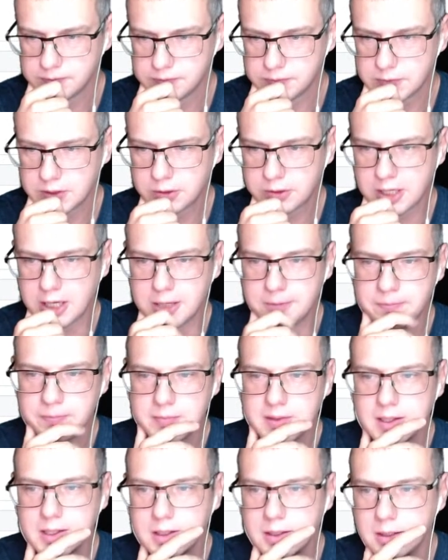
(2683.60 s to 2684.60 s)
okay,
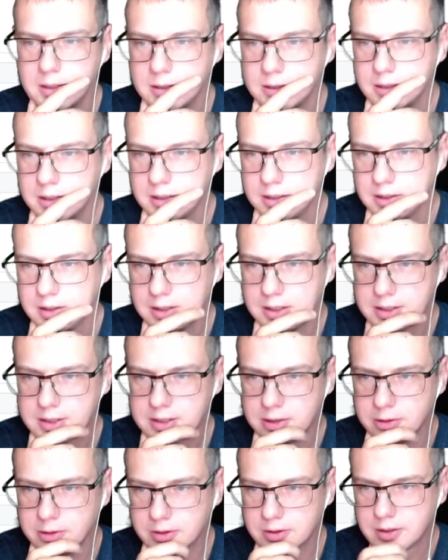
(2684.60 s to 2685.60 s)
let's
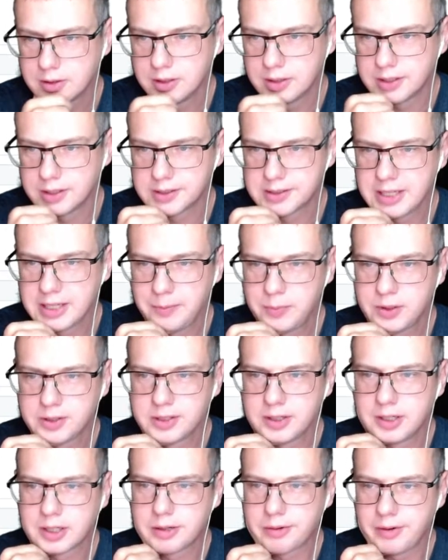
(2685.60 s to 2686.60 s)
look. Examples
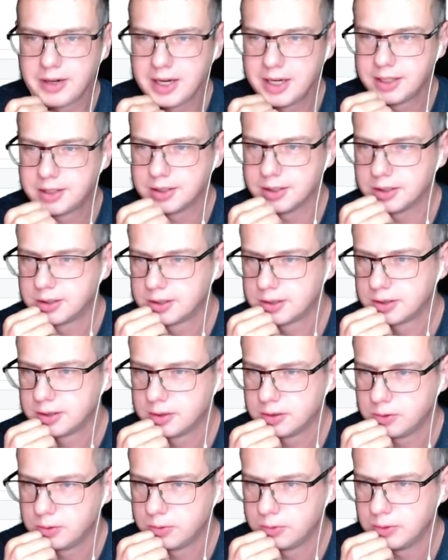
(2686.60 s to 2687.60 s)
are created.
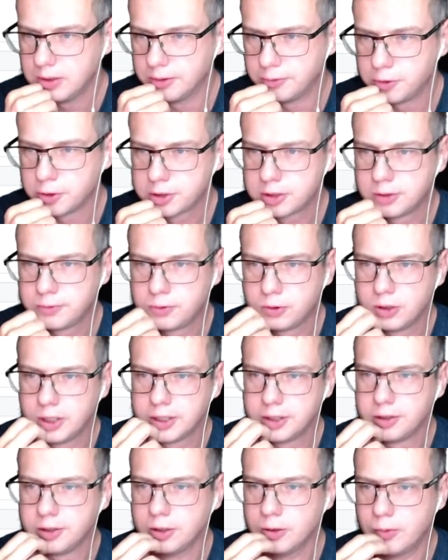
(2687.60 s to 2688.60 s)
Well, first of all, I
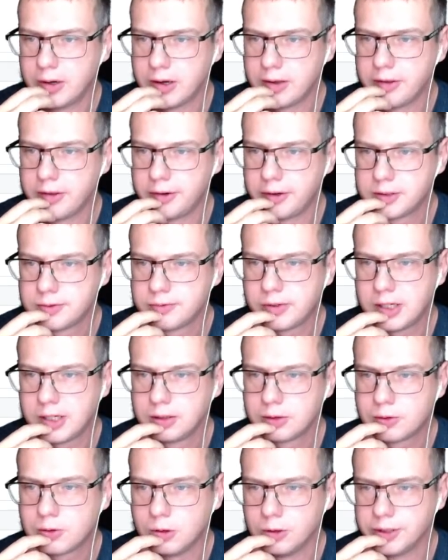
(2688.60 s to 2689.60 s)
don't know why there is
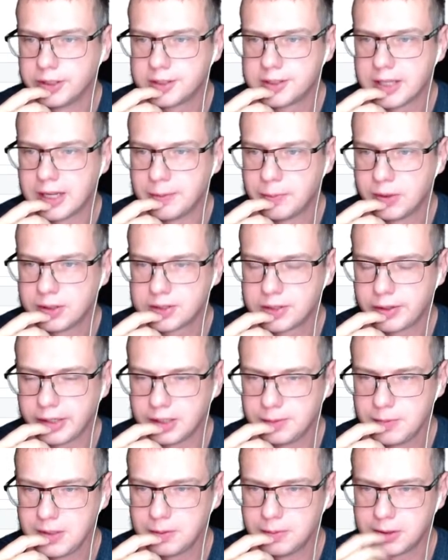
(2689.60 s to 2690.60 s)
file called examples
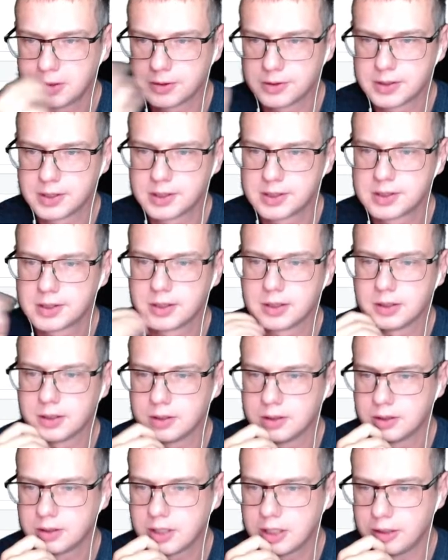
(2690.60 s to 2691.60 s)
readme, because it's
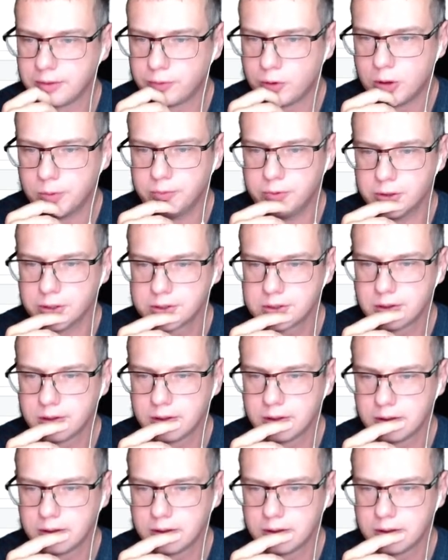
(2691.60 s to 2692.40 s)
kind of obvious